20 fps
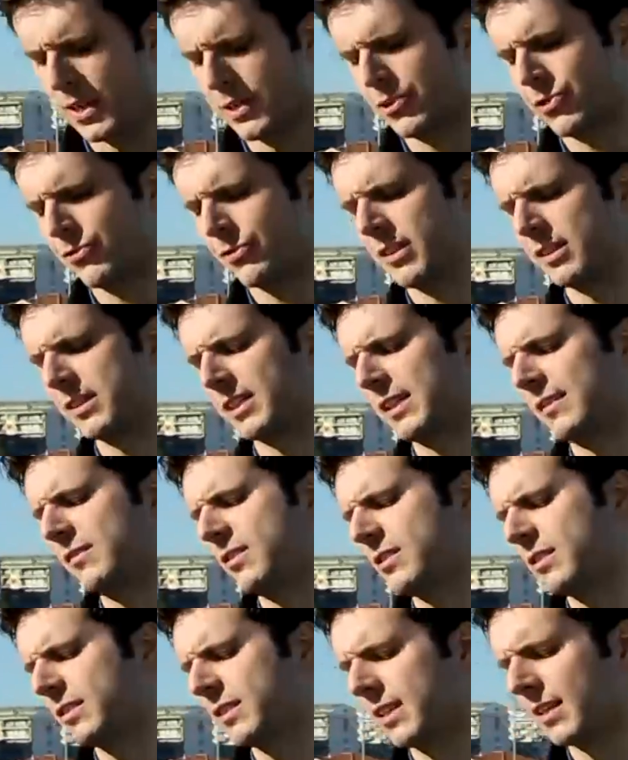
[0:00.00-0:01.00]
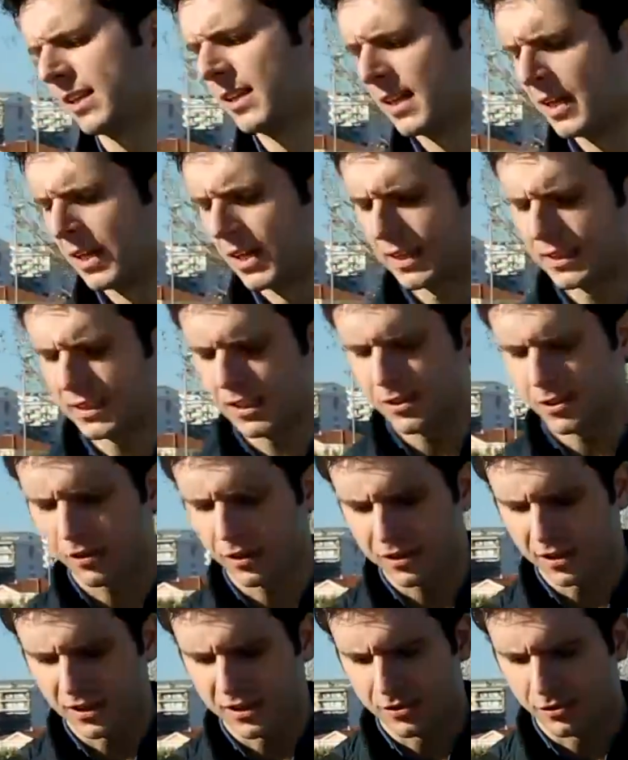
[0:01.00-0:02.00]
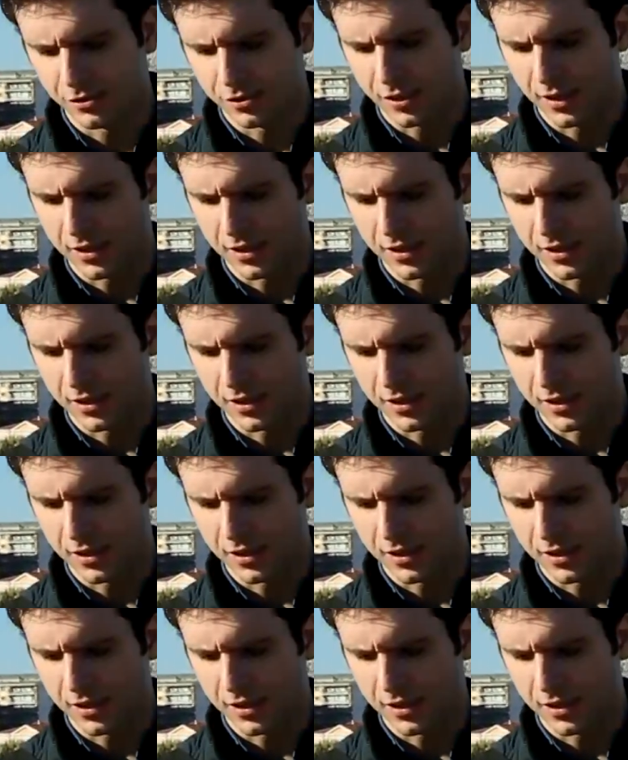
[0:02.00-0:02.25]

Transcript: go, blocked again. What's happened this